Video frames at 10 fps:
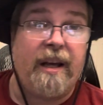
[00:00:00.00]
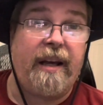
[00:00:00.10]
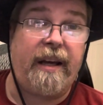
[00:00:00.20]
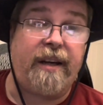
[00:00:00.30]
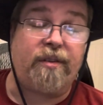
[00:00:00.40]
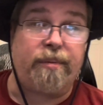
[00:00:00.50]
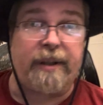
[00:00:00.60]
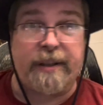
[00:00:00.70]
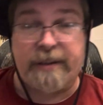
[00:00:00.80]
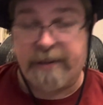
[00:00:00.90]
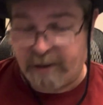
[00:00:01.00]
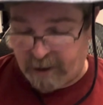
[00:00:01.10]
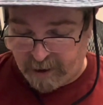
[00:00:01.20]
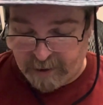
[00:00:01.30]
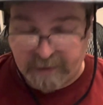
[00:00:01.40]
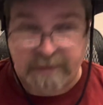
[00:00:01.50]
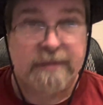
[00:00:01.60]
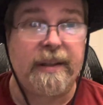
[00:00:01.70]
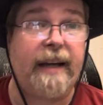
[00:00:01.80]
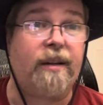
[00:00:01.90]
Hey everybody, uh,
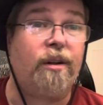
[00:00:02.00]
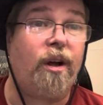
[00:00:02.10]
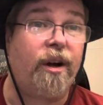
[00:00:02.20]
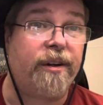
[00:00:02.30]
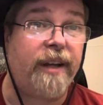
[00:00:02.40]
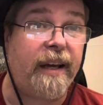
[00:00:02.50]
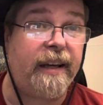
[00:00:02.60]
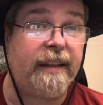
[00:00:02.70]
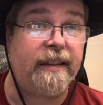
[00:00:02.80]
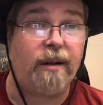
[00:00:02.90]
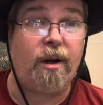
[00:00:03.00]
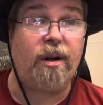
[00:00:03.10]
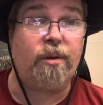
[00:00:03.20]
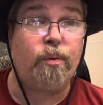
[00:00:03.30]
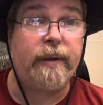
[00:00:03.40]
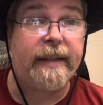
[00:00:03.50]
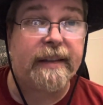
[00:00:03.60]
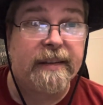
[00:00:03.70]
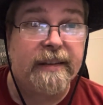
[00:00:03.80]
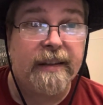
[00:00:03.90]
had a long day, long
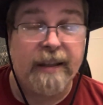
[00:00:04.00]
week,